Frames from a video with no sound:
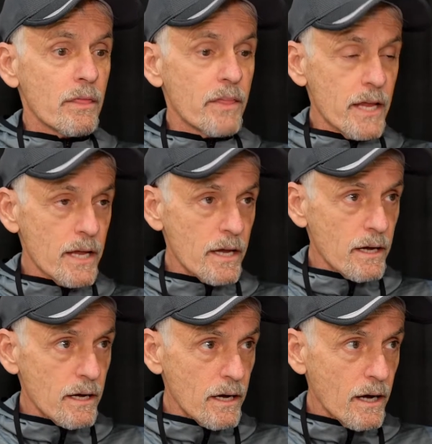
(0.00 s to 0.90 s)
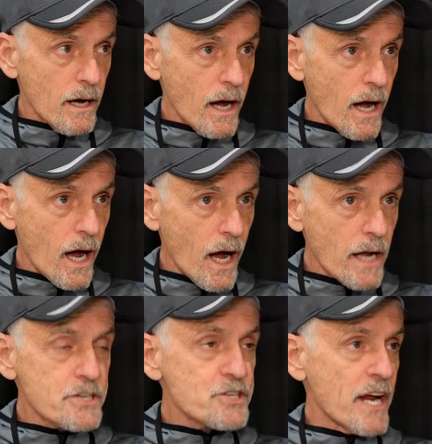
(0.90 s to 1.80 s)
the
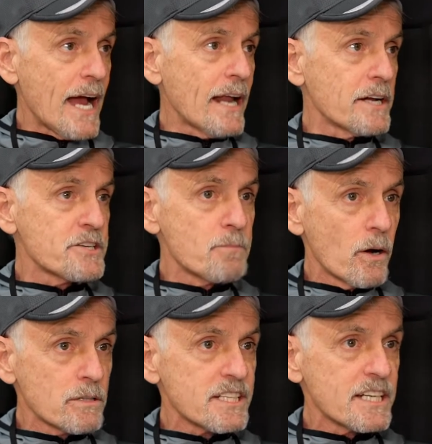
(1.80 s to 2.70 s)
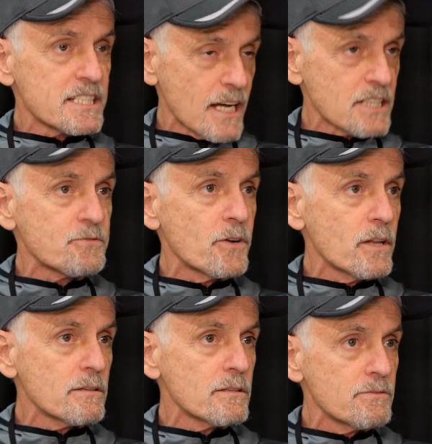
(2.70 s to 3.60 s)
unchallenged most
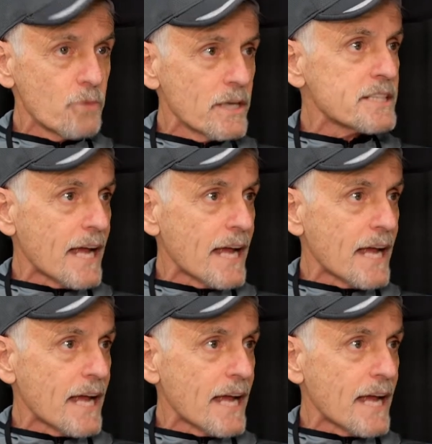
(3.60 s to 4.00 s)
successful voice